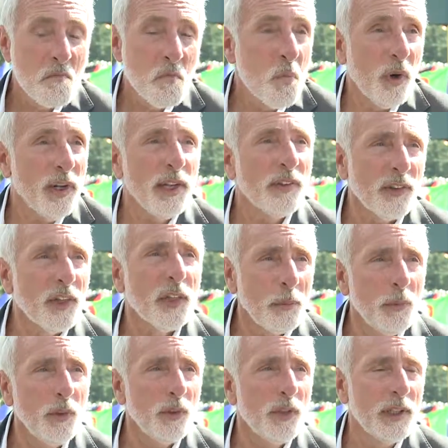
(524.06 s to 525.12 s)
what is a
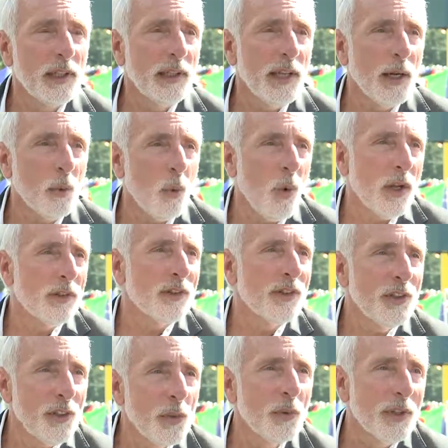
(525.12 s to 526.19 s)
community that wants to
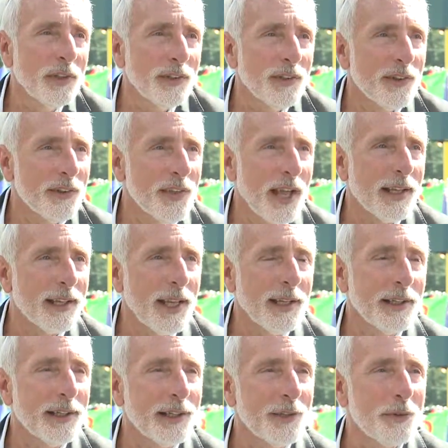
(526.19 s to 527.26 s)
do this? It's not like
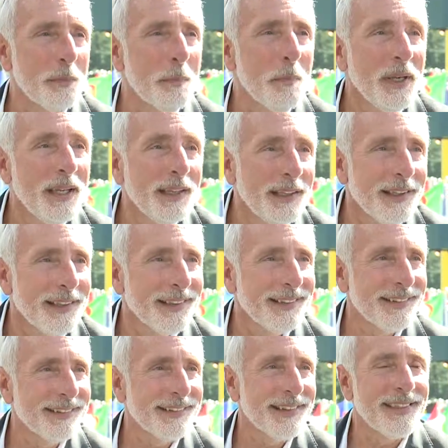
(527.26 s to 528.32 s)
it's me.
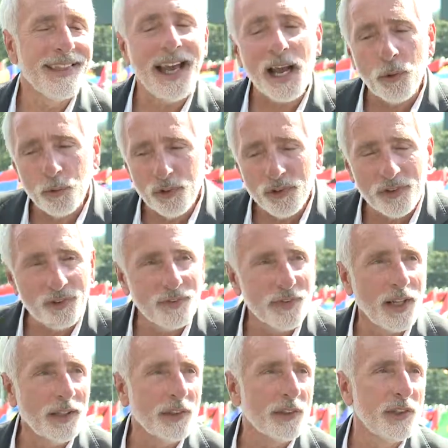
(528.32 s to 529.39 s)
It's the thousands of
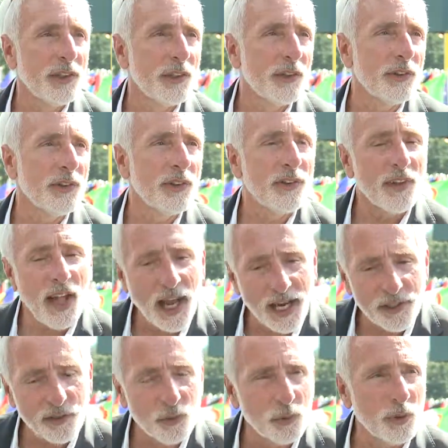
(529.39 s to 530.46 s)
volunteers. It's the
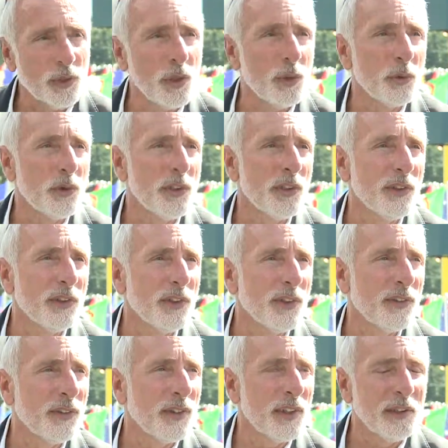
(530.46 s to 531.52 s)
high school coaches.
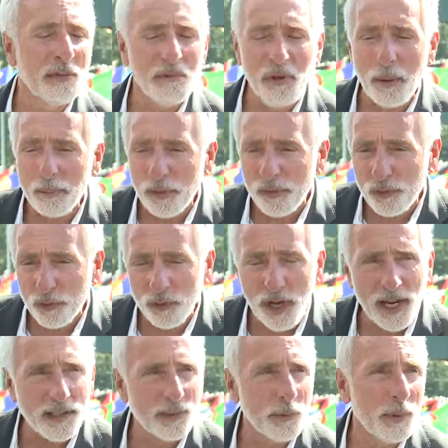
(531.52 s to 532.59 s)
It's the number of
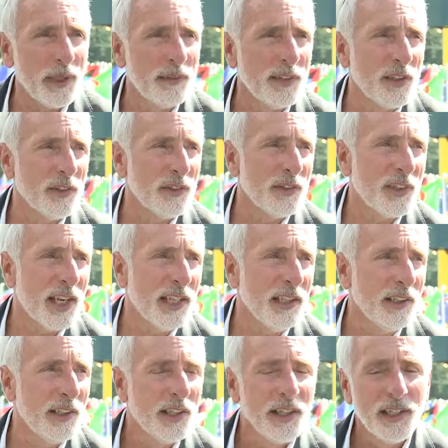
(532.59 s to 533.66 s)
tracks that we have in the
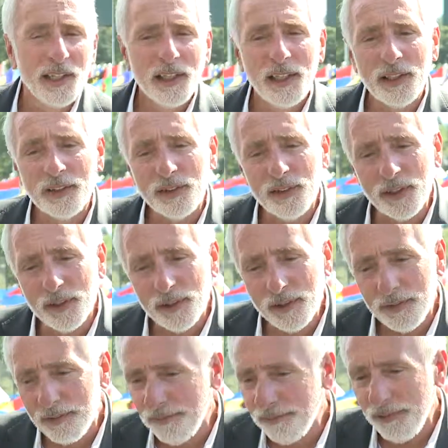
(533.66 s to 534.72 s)
state. It's the
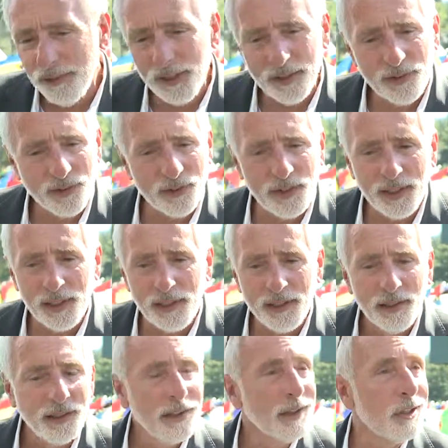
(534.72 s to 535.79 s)
it's the
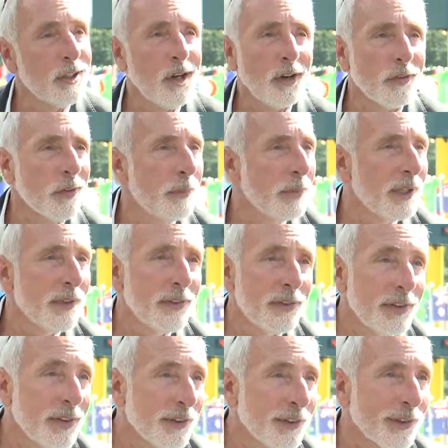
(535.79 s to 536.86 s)
government
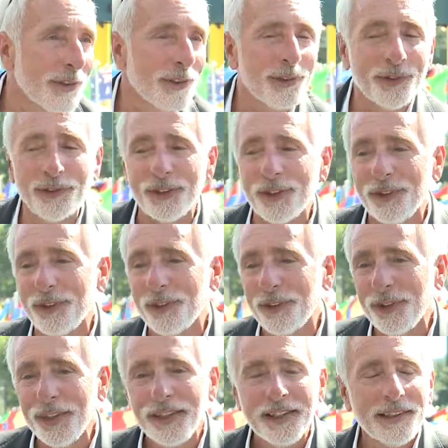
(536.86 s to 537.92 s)
officials.
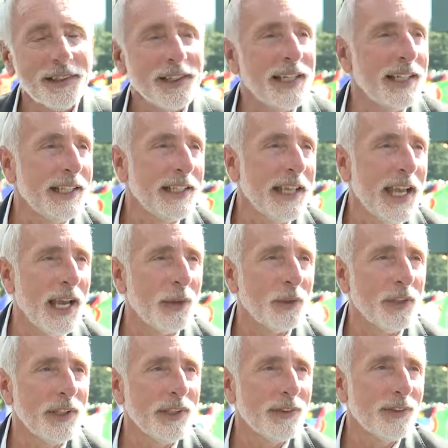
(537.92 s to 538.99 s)
It's Lane
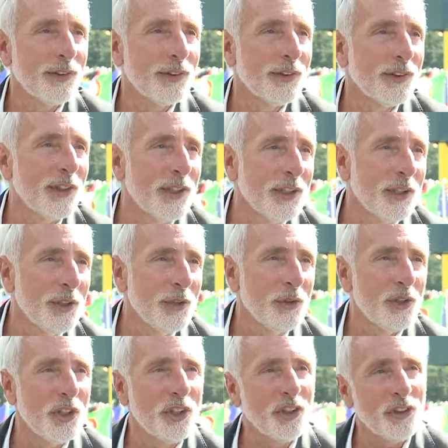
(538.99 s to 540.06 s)
County. It's City of
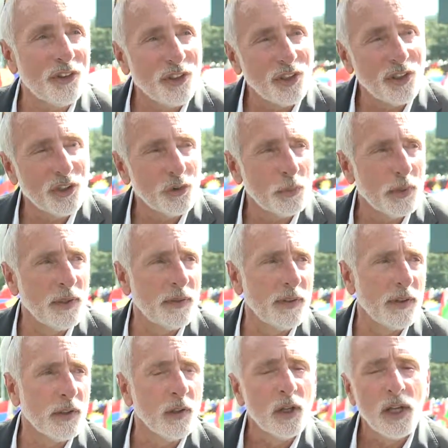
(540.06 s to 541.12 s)
Eugene. City of
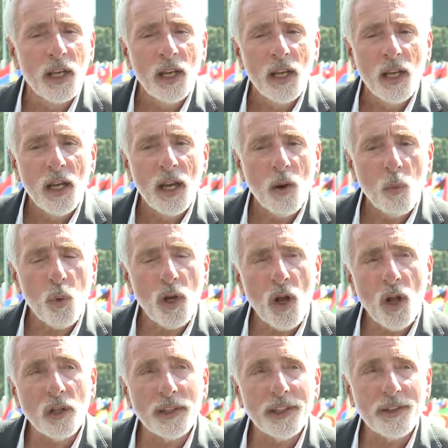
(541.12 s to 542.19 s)
Springfield. We
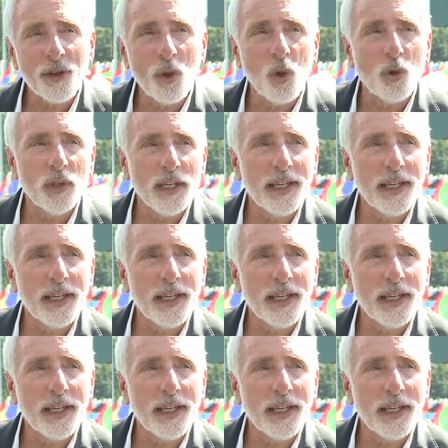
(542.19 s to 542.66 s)
all need to hold